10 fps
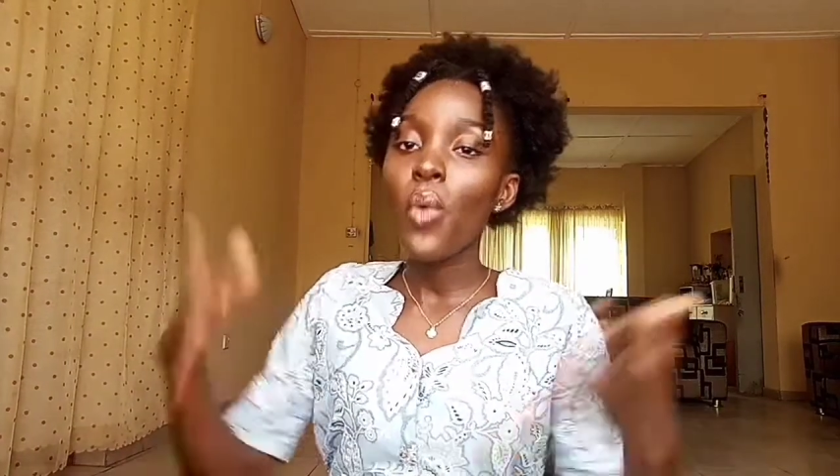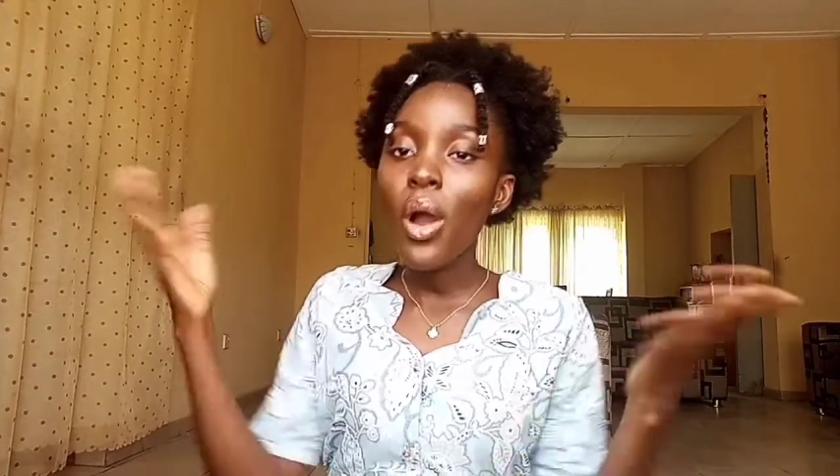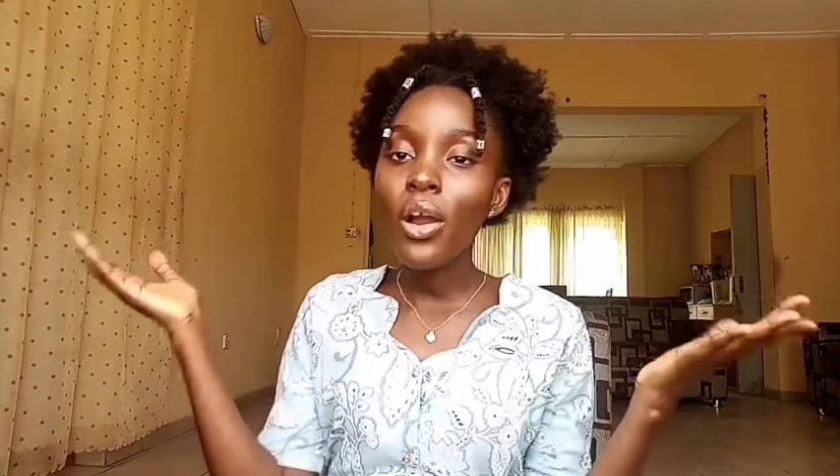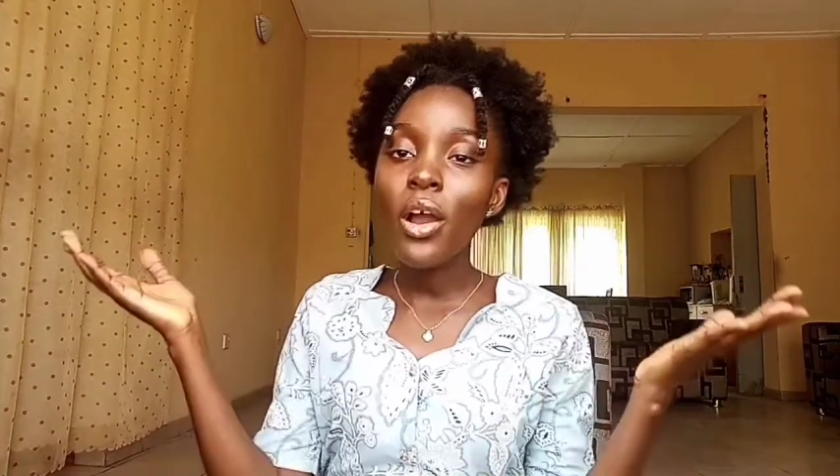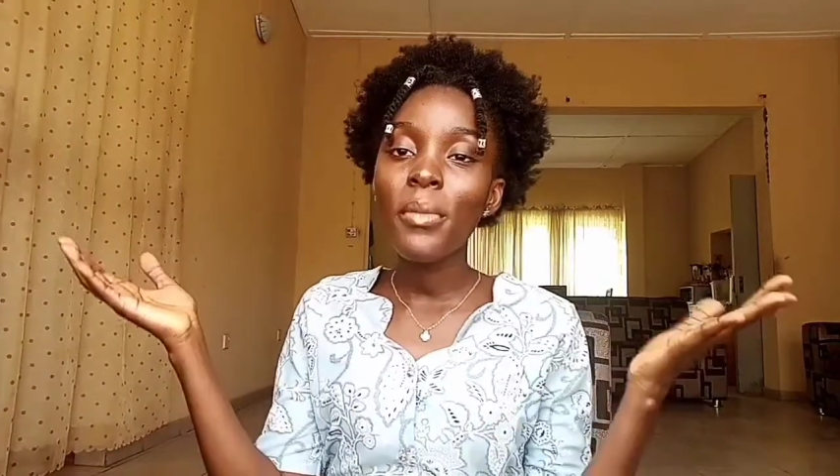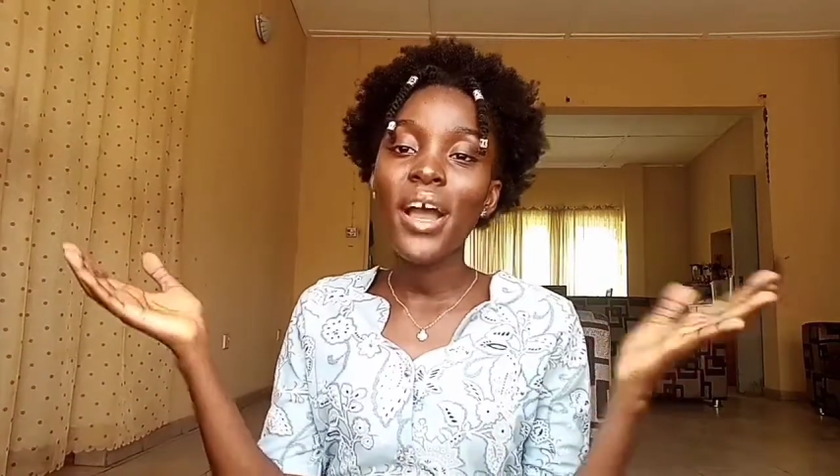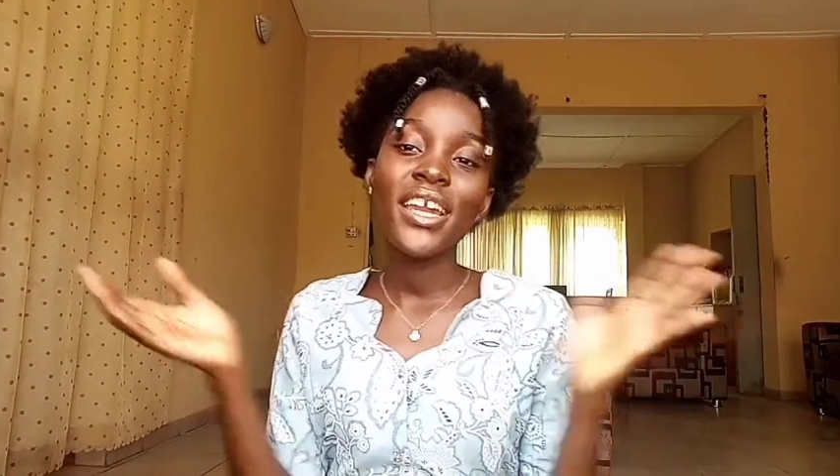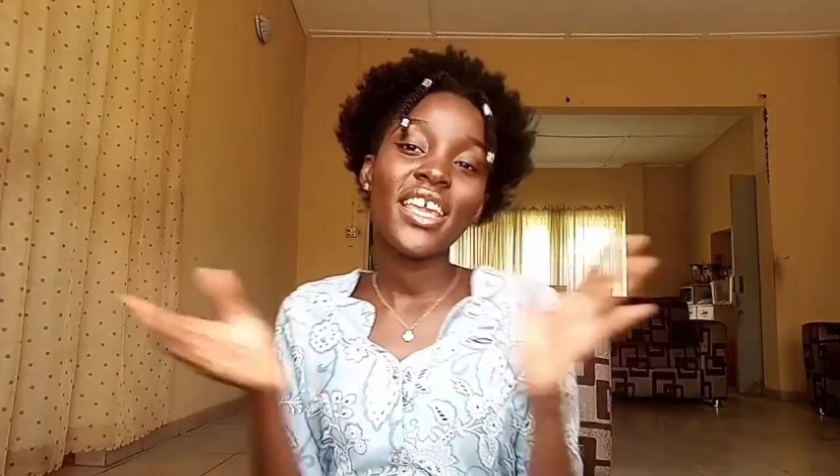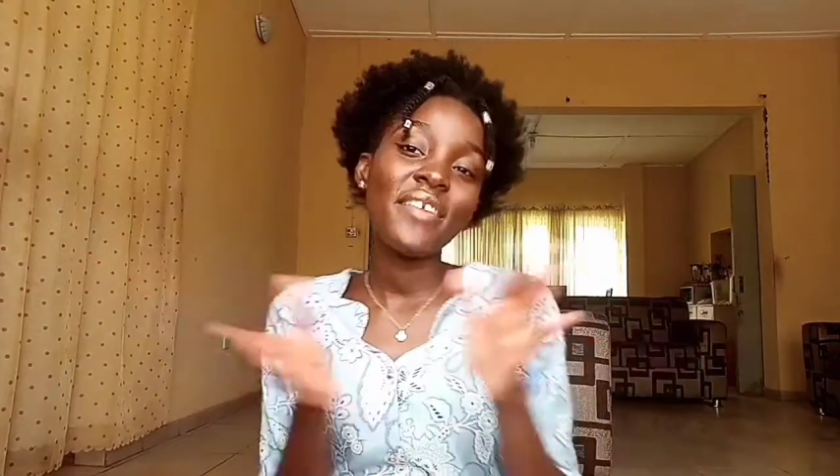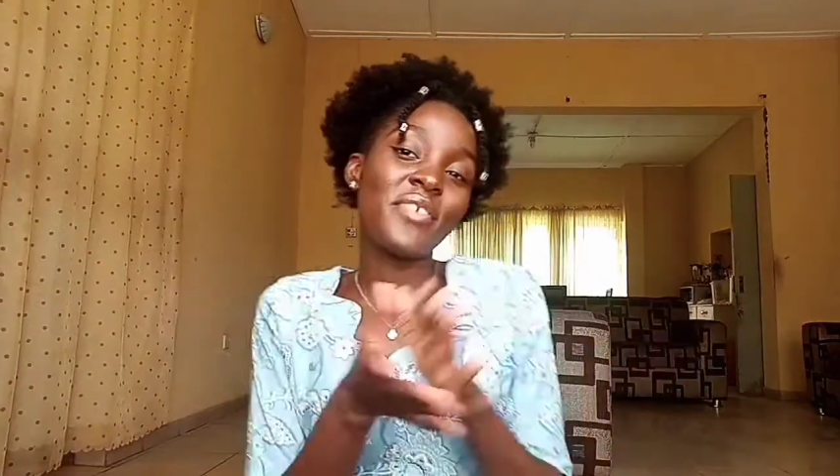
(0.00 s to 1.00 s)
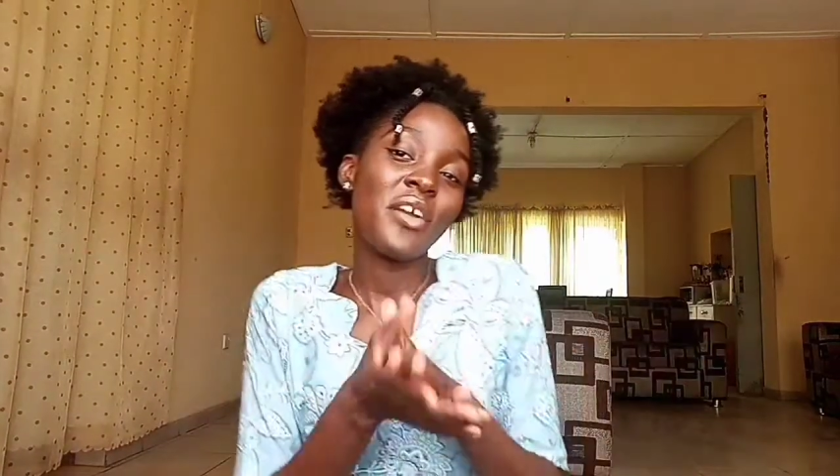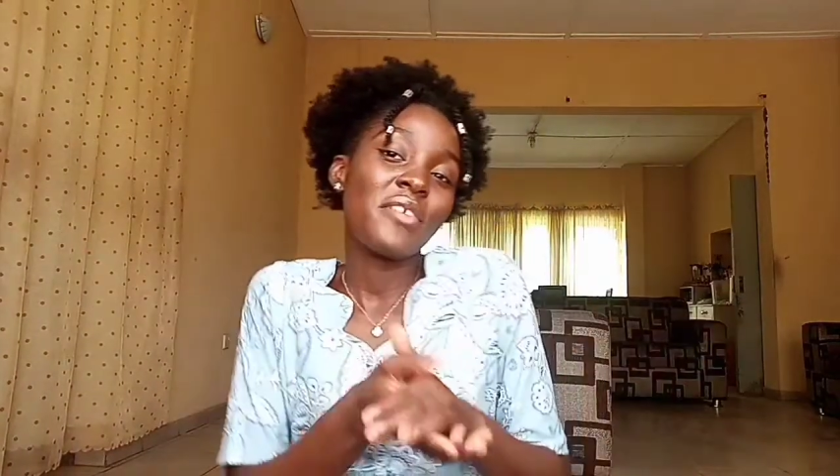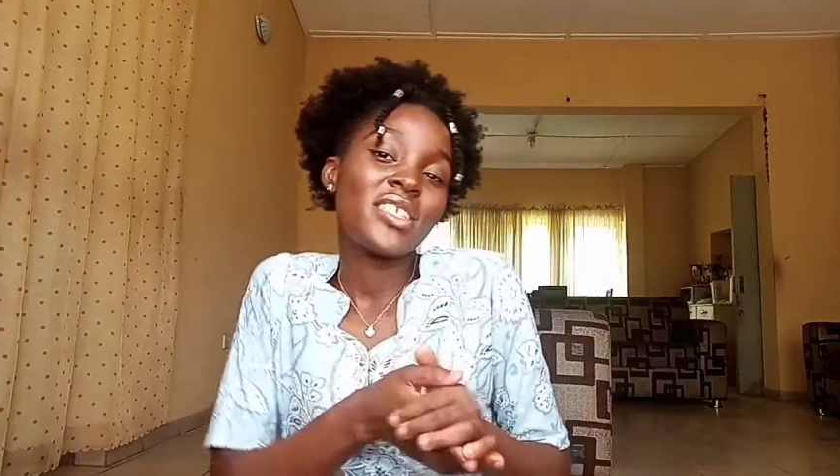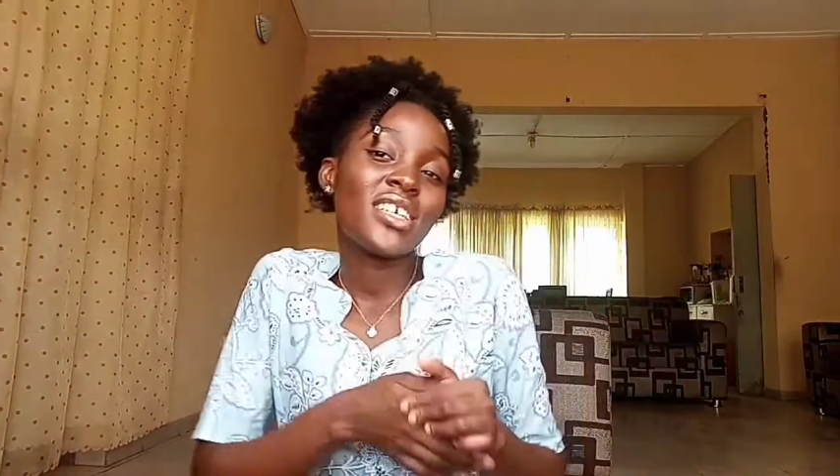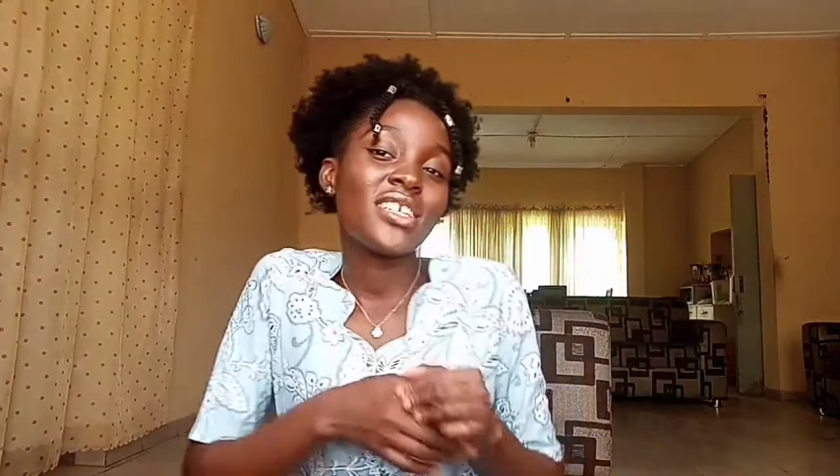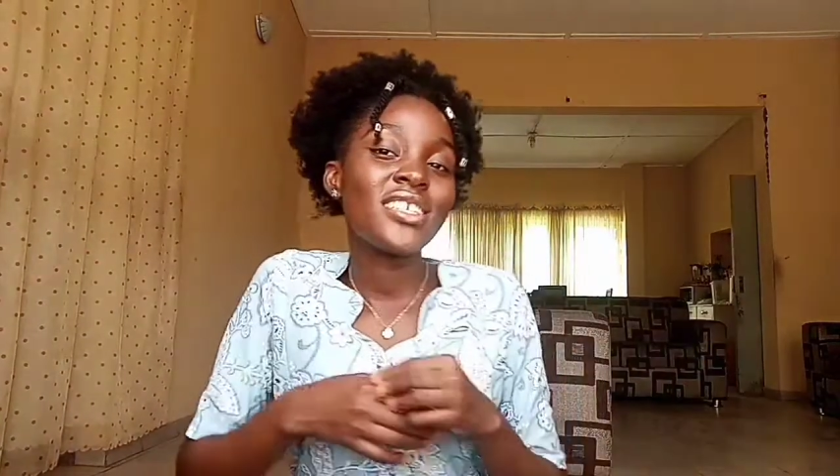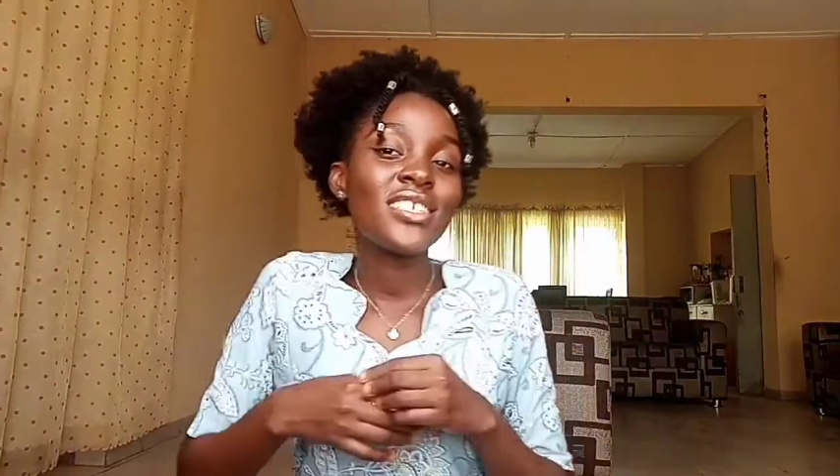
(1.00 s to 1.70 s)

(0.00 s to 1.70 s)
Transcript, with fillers: welcome and if you're a returning